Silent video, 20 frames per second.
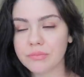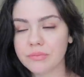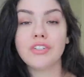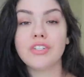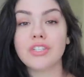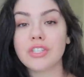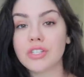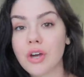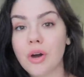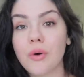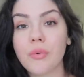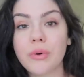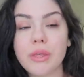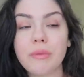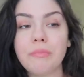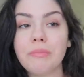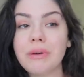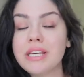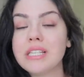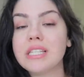Just go with
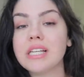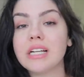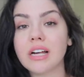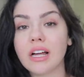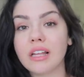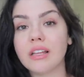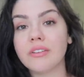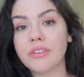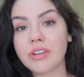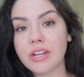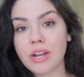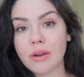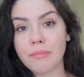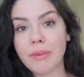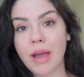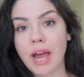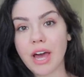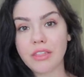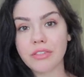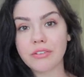a basic color for your
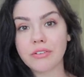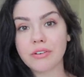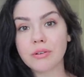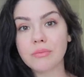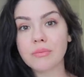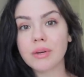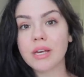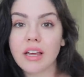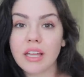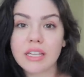bathroom.